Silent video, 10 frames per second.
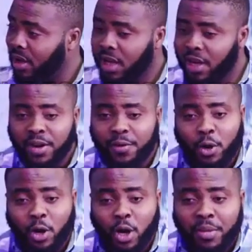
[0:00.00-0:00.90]
Even if you
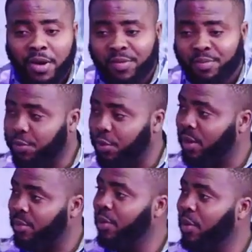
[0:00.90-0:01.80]
lobby these people,
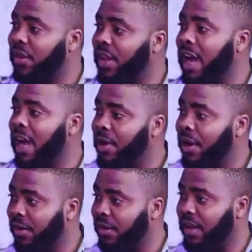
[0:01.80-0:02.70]
some people will say, I'm a
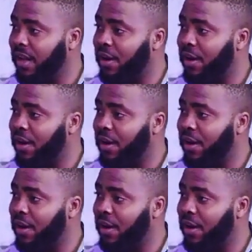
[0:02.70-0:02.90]
Christian, I